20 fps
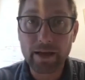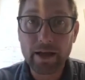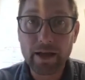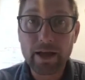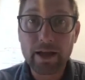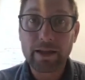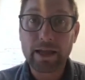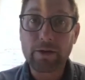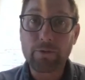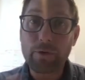
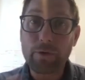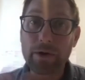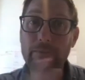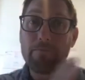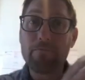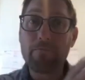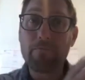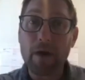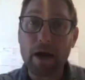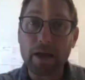like we
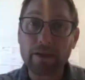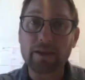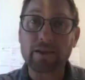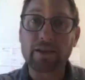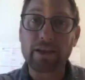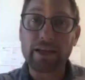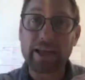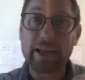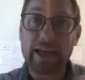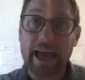
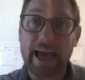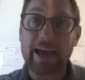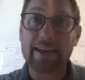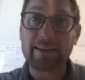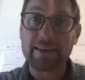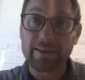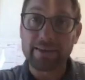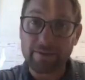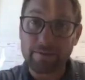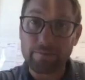monthly had
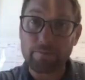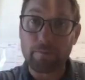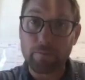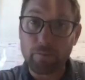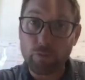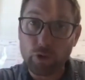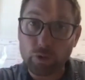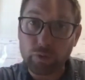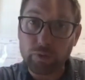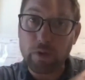this
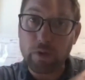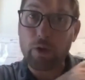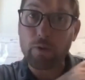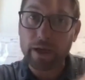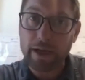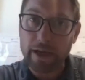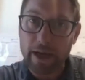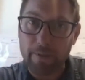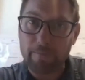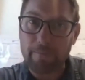
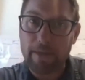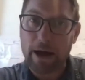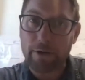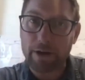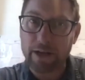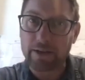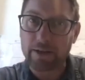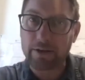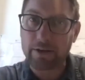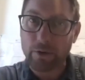growing amount
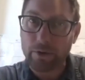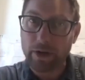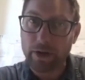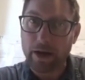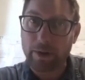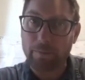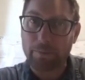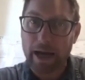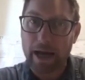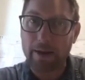in known
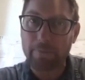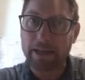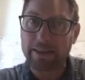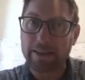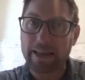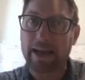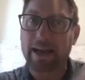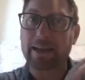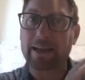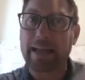upcoming
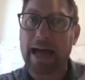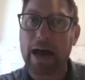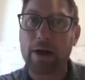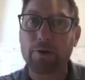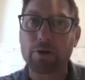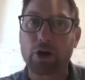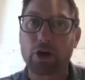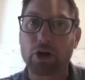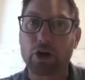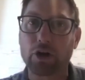that
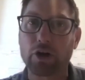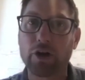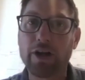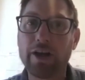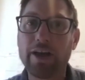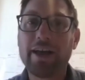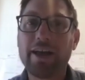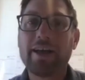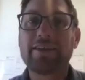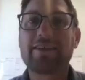allowed her
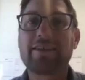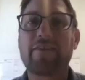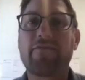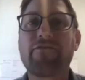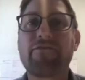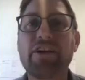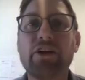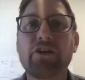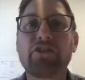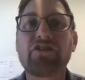to
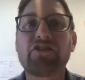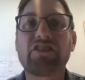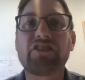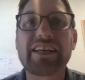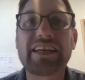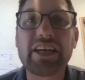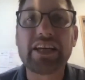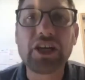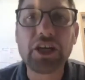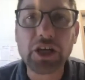feel
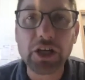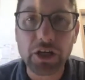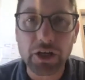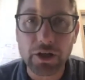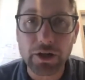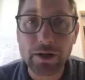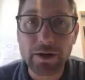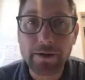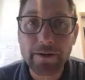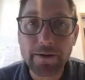
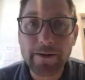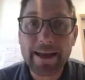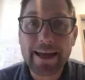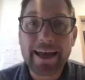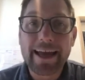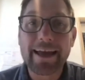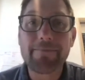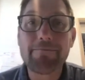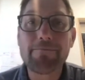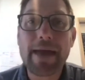secure
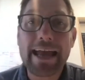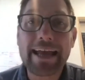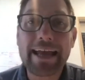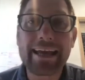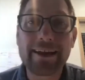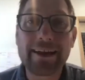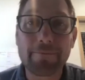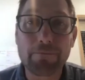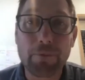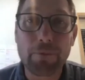in
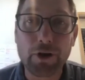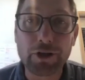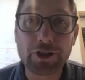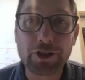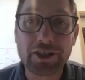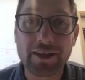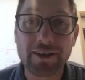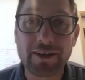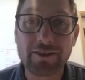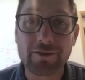making a
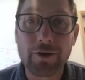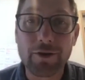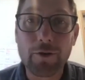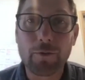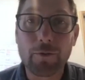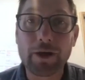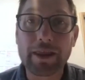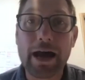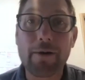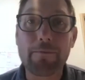purchase
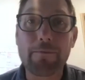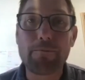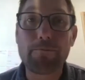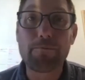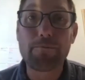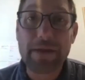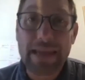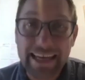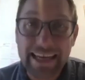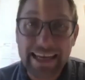
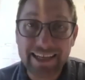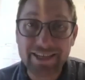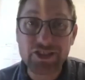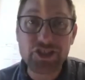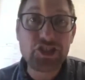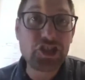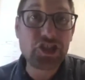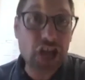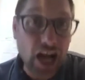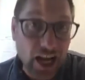without being
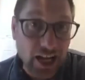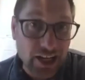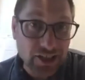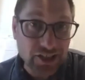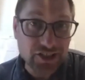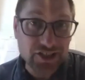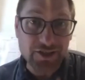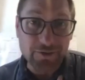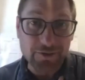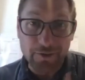
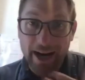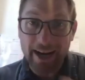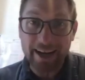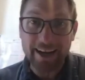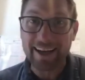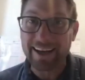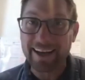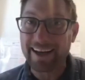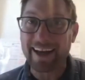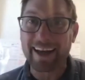judged,
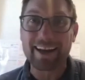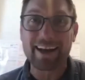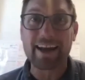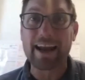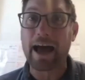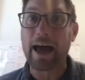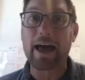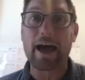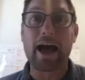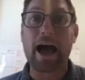right? And
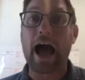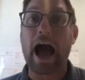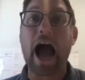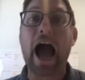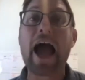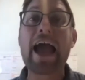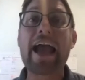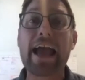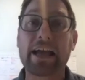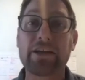
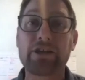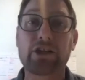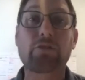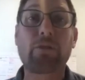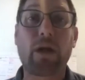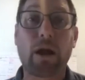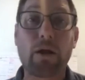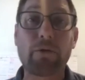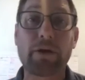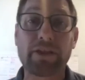I had to
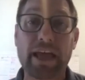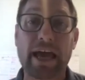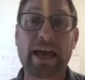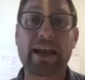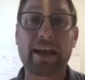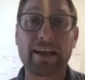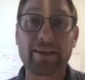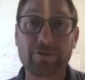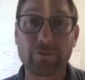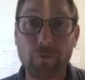grow in that
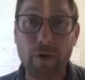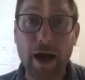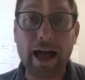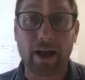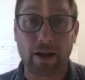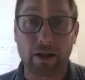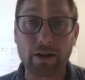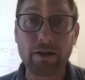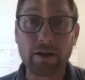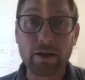as
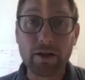well.